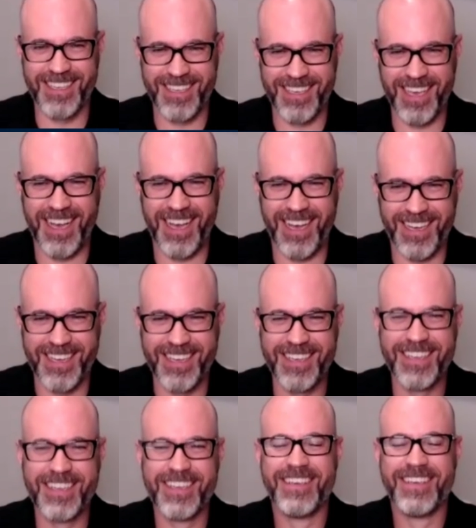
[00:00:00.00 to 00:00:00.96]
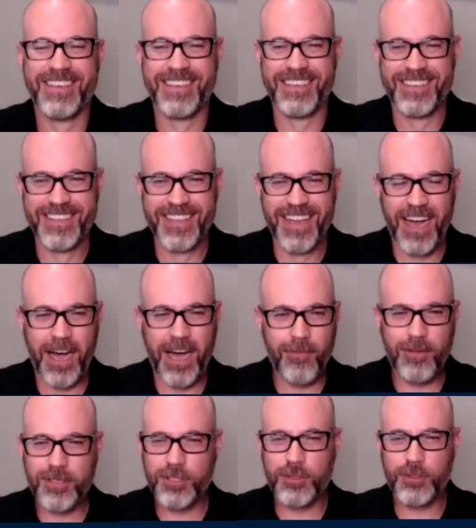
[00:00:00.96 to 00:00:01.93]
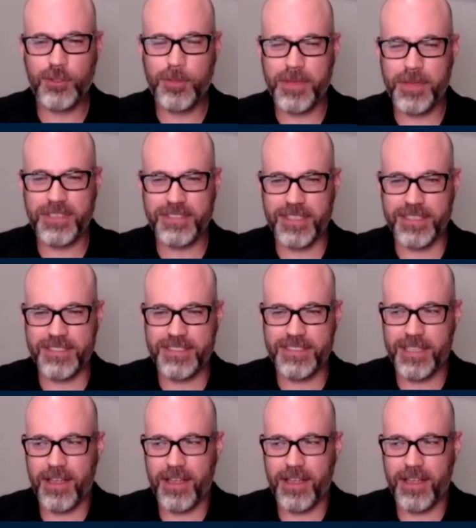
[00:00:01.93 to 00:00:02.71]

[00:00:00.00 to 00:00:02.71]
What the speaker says: Yeah. How would you do business?